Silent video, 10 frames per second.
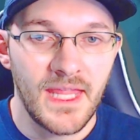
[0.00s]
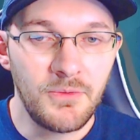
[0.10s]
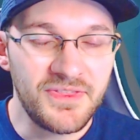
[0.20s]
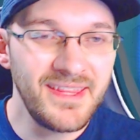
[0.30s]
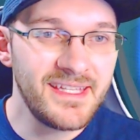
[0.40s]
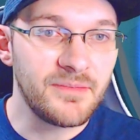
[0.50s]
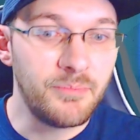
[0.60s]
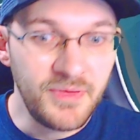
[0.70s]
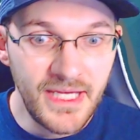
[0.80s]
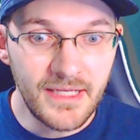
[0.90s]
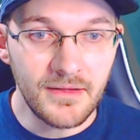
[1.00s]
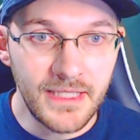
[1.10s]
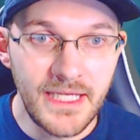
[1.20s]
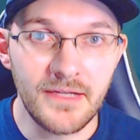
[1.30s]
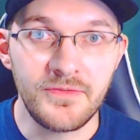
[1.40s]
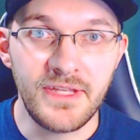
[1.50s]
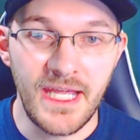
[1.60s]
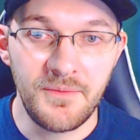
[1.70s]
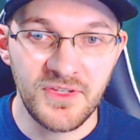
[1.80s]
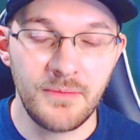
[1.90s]
And within this big leak of
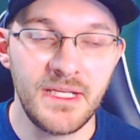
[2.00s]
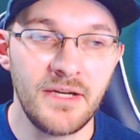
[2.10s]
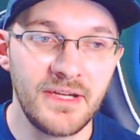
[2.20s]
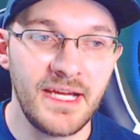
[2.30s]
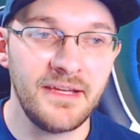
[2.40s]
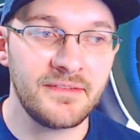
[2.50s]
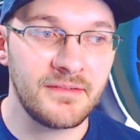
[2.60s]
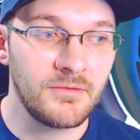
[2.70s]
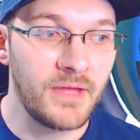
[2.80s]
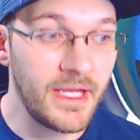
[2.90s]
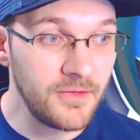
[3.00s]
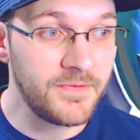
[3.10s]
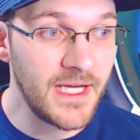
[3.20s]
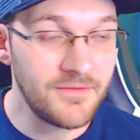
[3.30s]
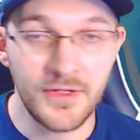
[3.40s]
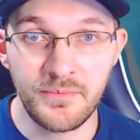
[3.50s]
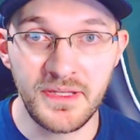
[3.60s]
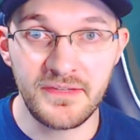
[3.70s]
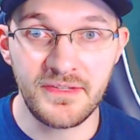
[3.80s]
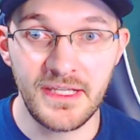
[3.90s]
games coming out, guys, Halo 5 on
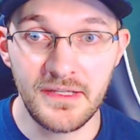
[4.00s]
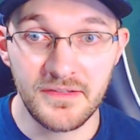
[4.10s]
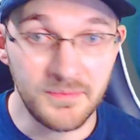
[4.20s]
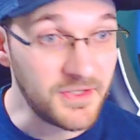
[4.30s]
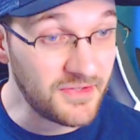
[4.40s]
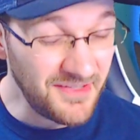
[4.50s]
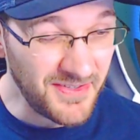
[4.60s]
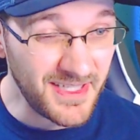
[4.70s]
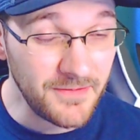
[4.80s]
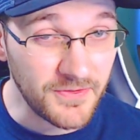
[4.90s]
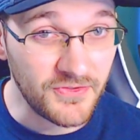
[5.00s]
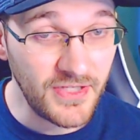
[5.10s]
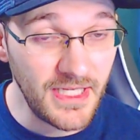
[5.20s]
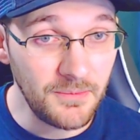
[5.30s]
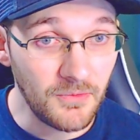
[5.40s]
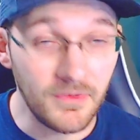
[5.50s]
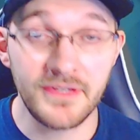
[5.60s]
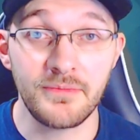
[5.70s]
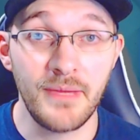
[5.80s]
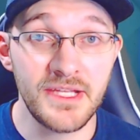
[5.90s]
PC, specifically for Steam,
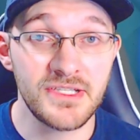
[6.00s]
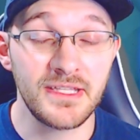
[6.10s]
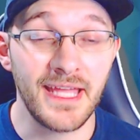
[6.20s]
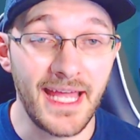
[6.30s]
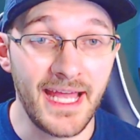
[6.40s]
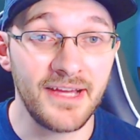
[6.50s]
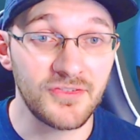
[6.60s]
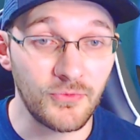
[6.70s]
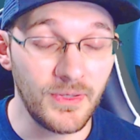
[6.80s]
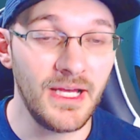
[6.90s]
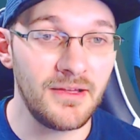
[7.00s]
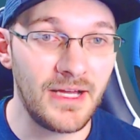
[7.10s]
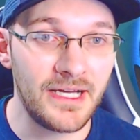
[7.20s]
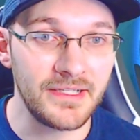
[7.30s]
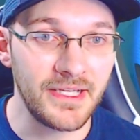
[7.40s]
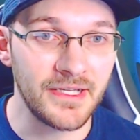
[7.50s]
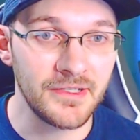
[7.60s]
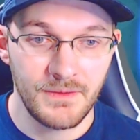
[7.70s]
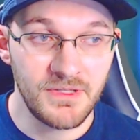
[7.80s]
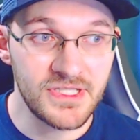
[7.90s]
was mentioned as well on
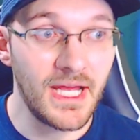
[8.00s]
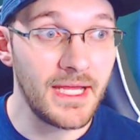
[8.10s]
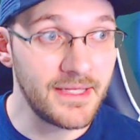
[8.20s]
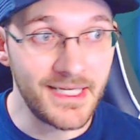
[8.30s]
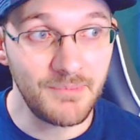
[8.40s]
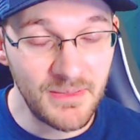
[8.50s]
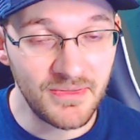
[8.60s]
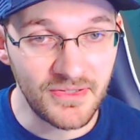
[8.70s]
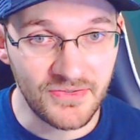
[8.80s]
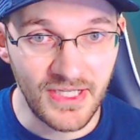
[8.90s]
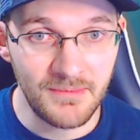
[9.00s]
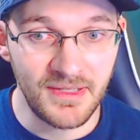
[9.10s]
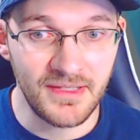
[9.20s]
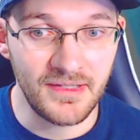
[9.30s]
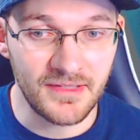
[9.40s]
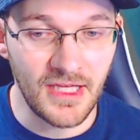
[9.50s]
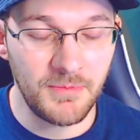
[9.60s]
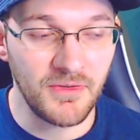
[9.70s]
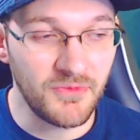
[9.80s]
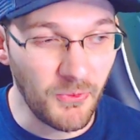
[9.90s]
here, which got a lot of people excited because a lot of
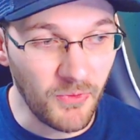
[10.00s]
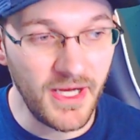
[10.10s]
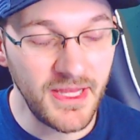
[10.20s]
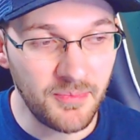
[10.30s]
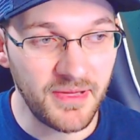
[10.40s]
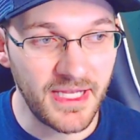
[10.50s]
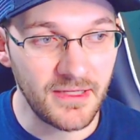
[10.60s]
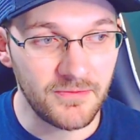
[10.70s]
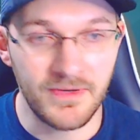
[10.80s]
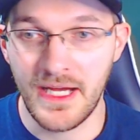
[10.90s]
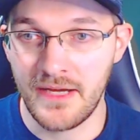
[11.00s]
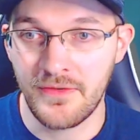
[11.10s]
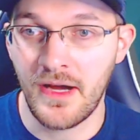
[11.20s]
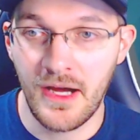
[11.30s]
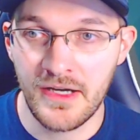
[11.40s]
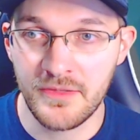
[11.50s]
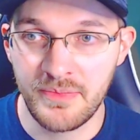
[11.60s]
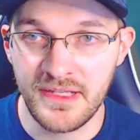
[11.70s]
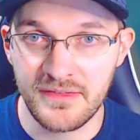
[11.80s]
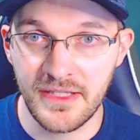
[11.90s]
people have been wanting to play Halo 5 on
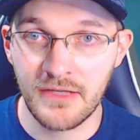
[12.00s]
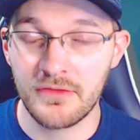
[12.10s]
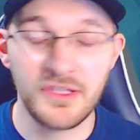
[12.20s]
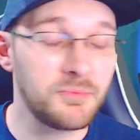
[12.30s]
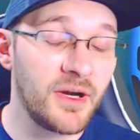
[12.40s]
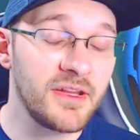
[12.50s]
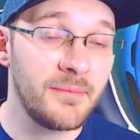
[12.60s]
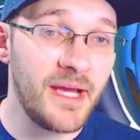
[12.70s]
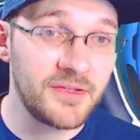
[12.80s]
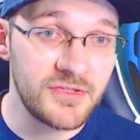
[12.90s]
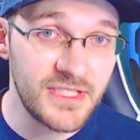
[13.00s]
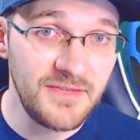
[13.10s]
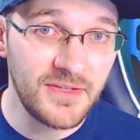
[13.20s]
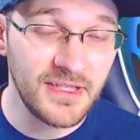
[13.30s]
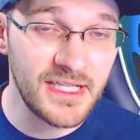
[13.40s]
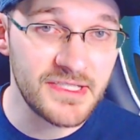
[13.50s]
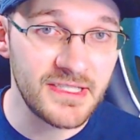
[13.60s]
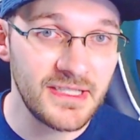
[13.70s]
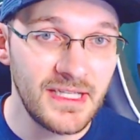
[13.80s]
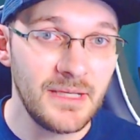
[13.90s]
PC, or at least part of the Master Chief
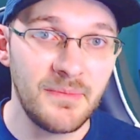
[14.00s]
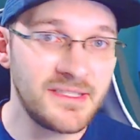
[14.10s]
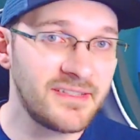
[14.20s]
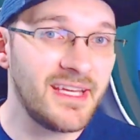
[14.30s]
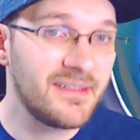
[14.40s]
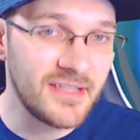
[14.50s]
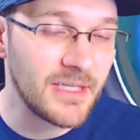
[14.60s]
Collection, but it just hasn't come